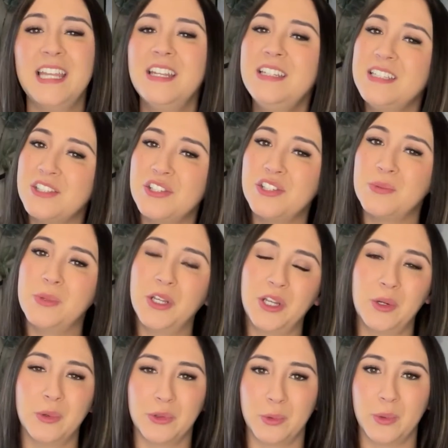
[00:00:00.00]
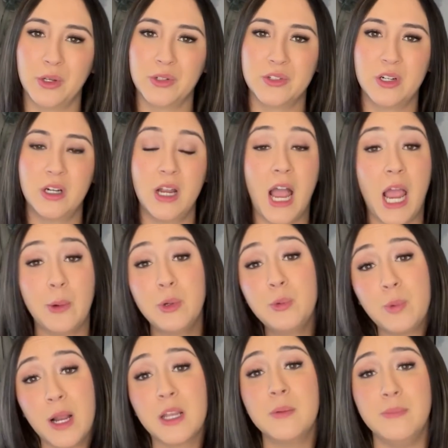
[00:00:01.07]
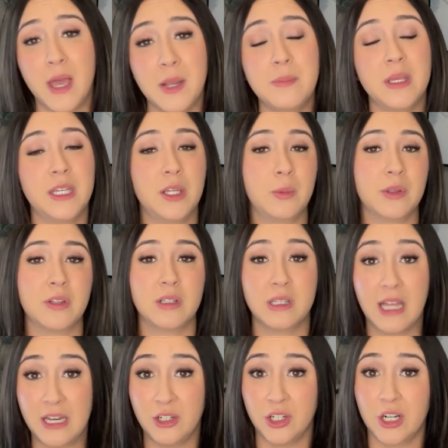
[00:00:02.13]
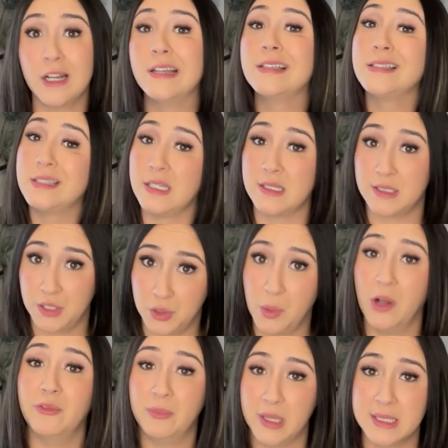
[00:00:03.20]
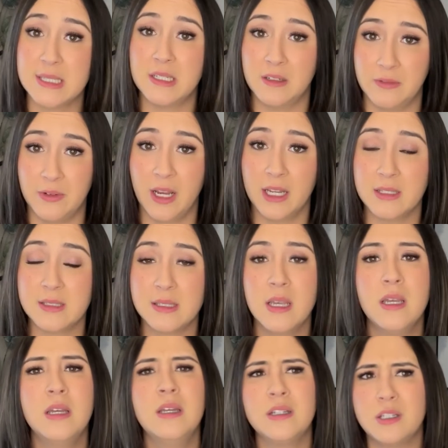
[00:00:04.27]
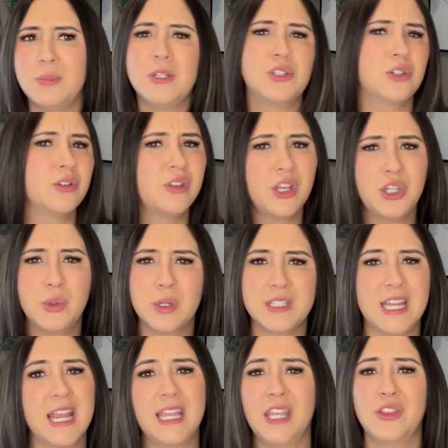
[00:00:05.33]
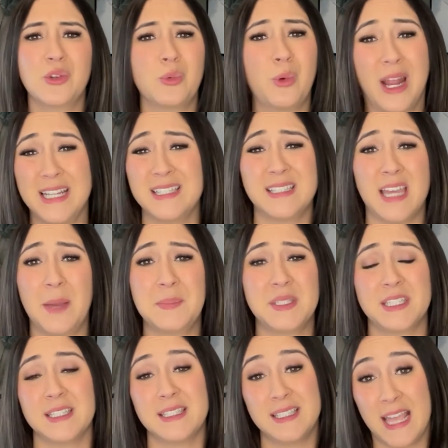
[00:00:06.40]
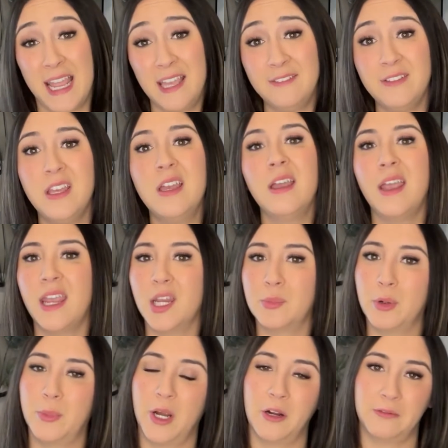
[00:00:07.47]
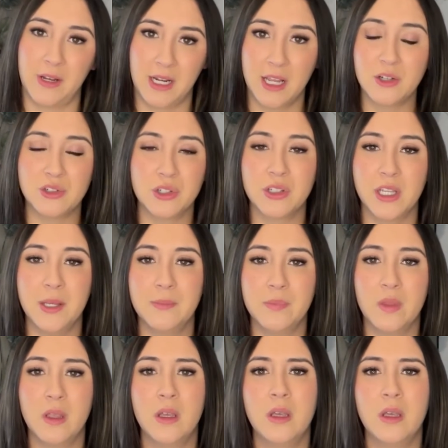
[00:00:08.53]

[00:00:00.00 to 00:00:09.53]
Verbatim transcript: In addition to meeting with a realtor, I would recommend meeting with a lender 6 to 12 months in advance to be sure that you are taking the right steps to save and prepare financially.